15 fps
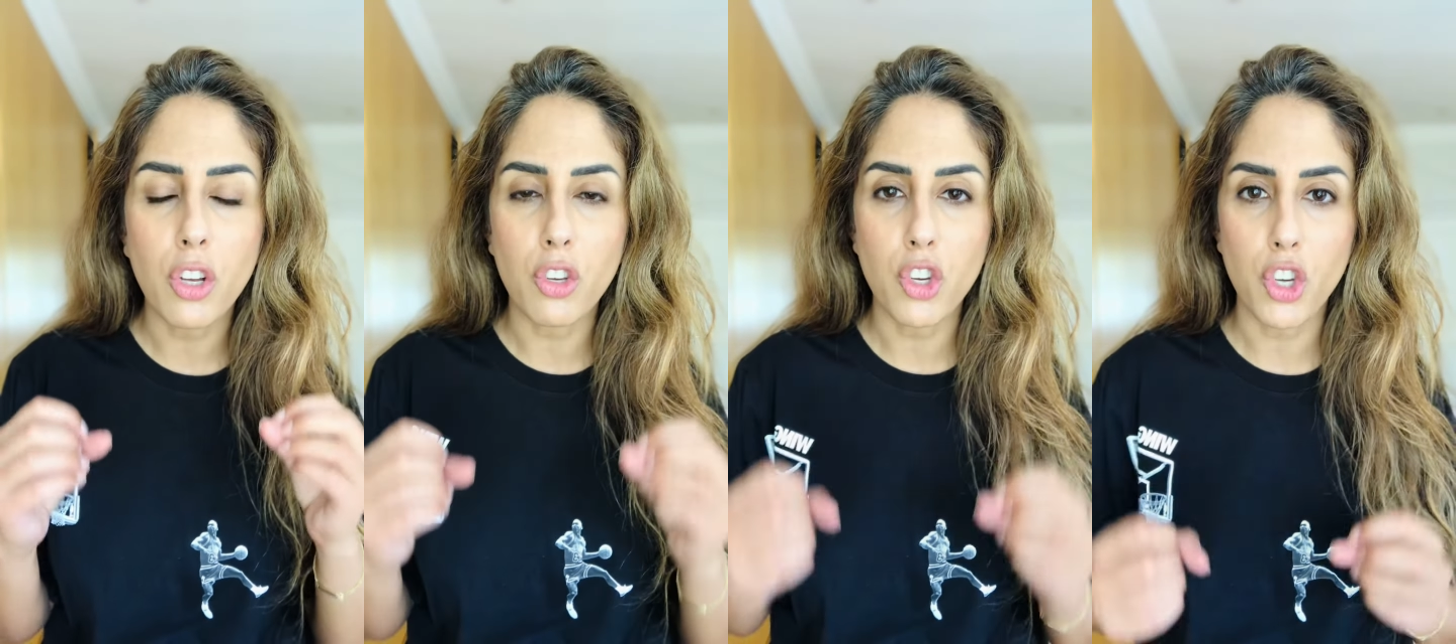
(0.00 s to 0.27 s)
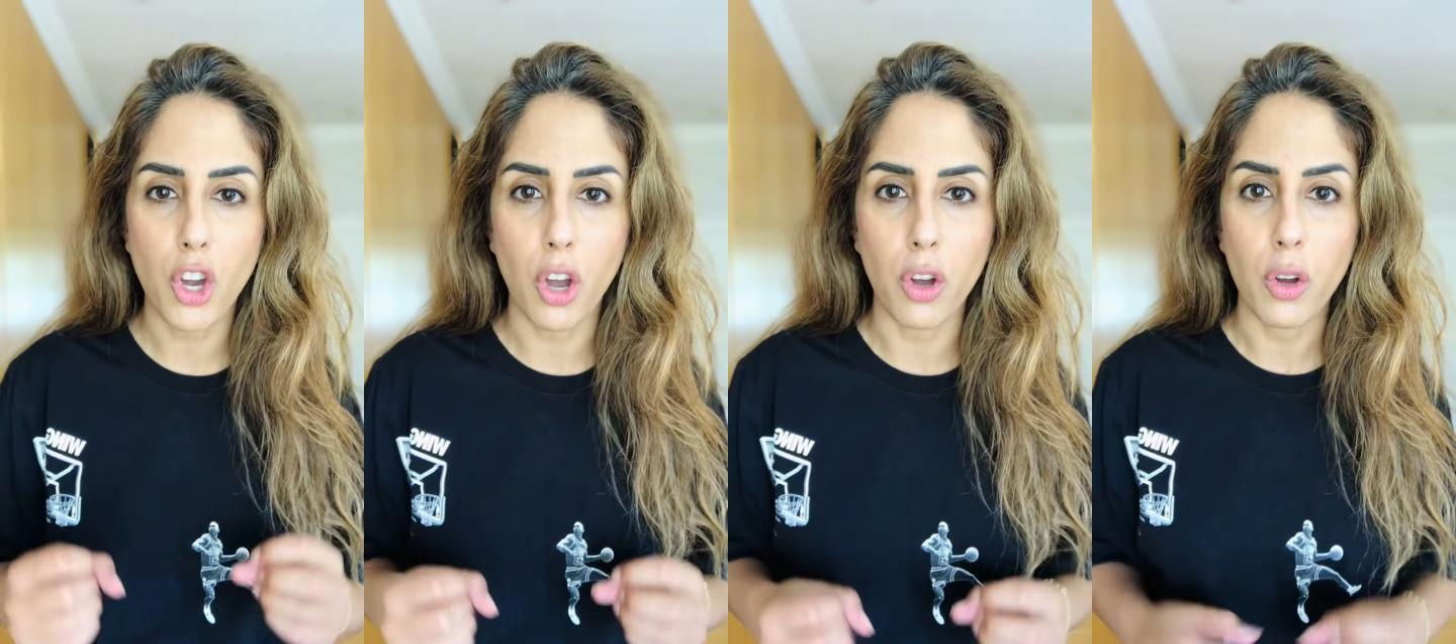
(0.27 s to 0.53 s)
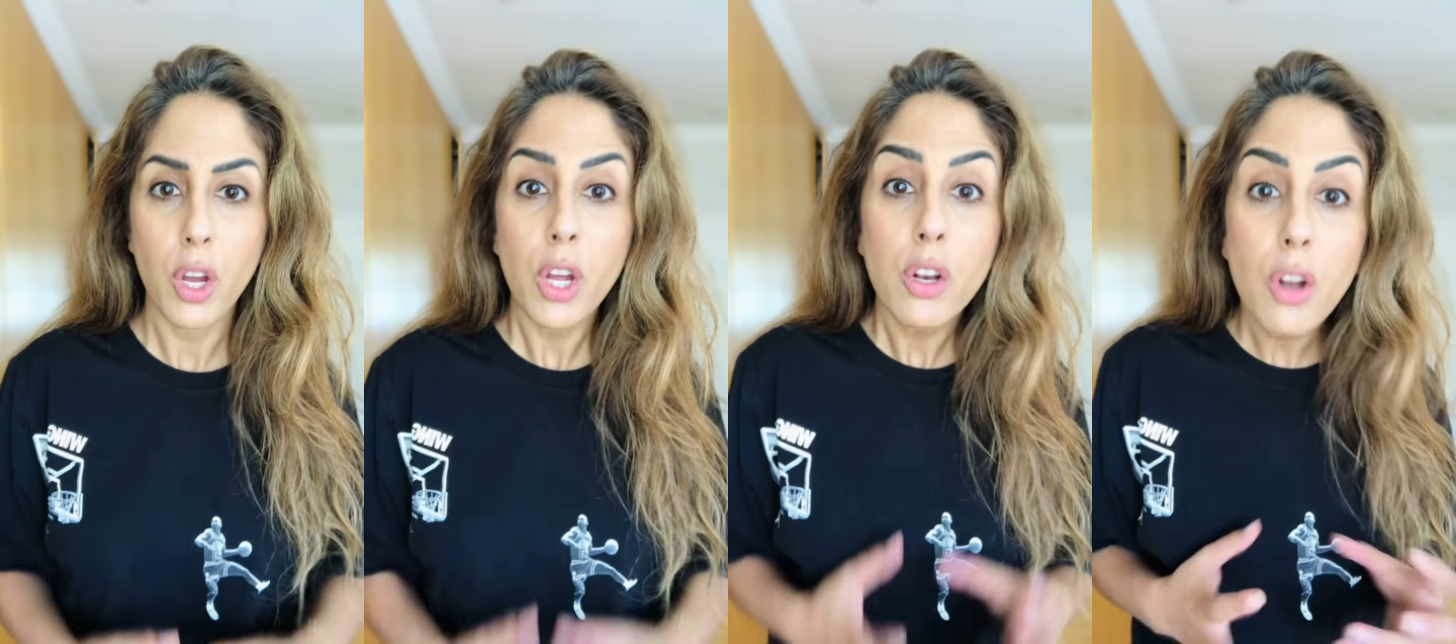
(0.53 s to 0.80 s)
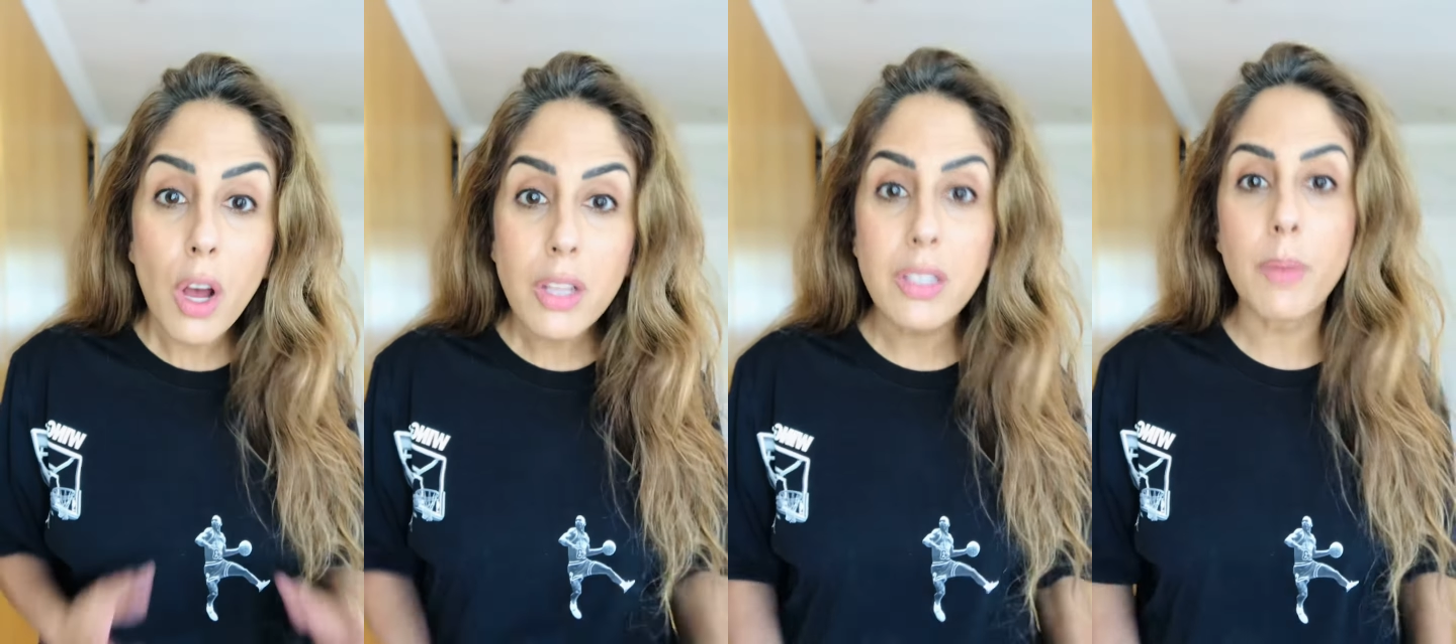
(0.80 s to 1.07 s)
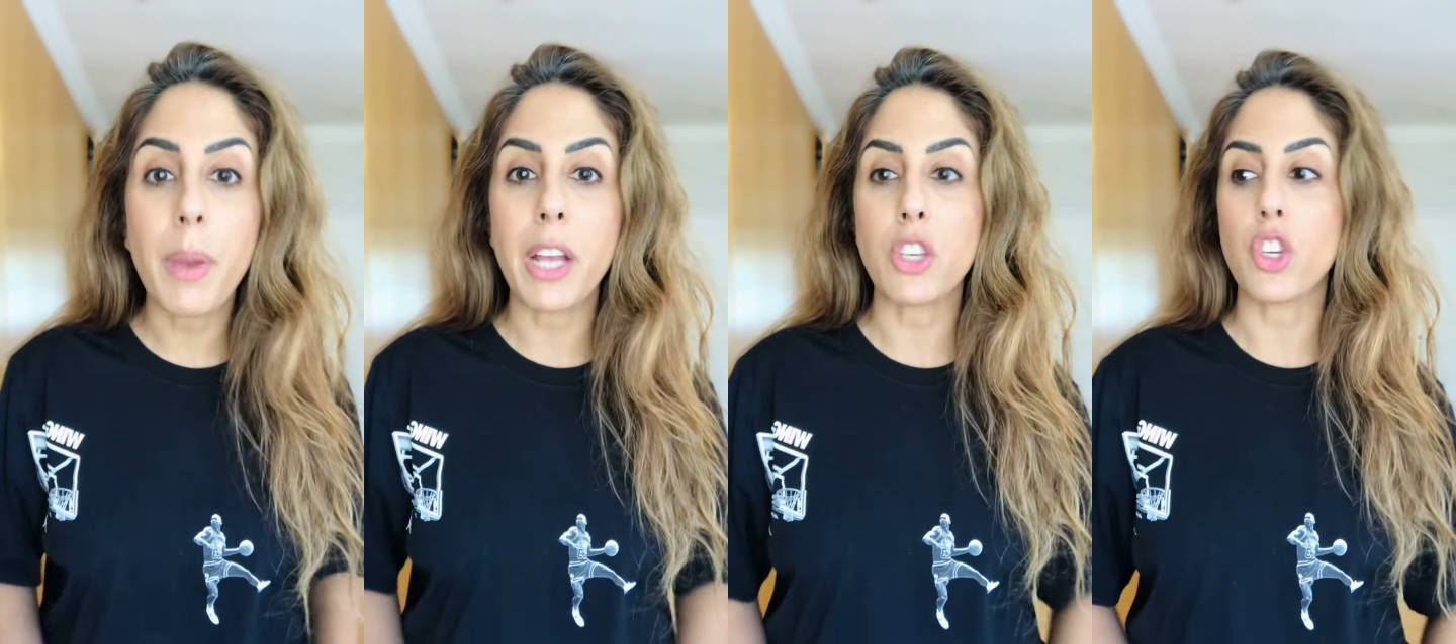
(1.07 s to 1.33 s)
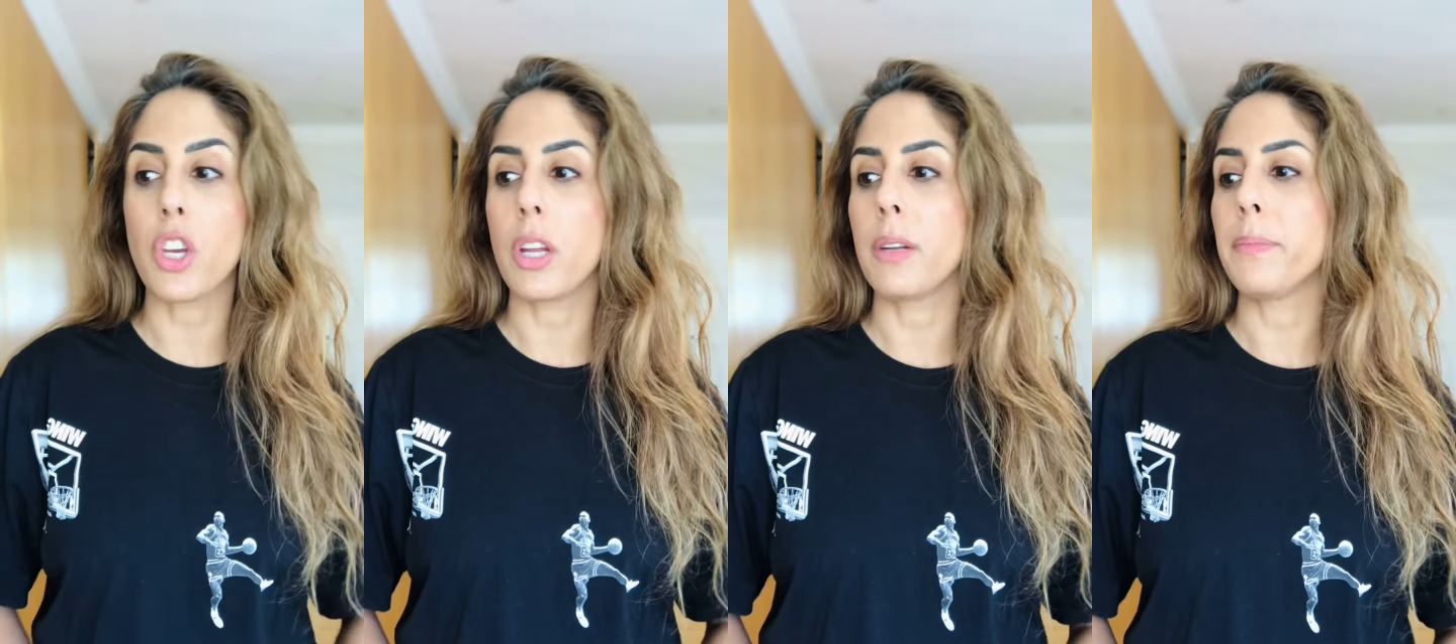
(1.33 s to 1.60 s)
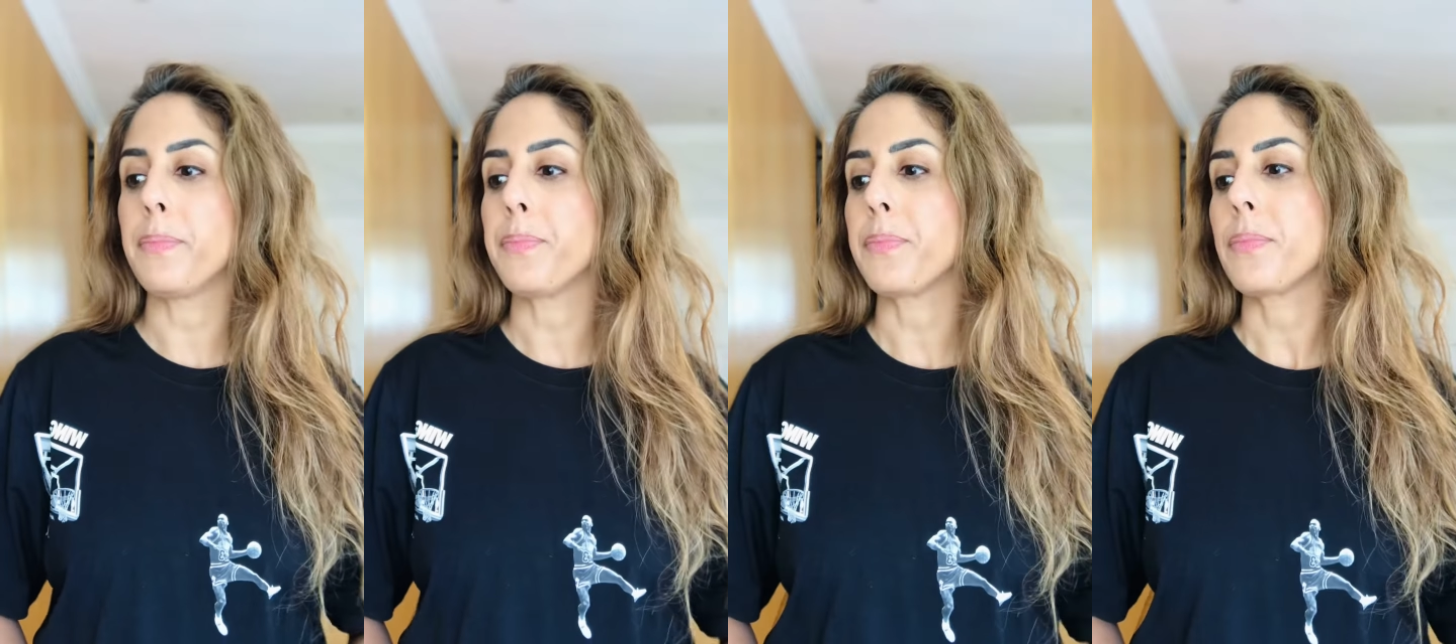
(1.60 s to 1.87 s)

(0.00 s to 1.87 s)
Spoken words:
show, not to mention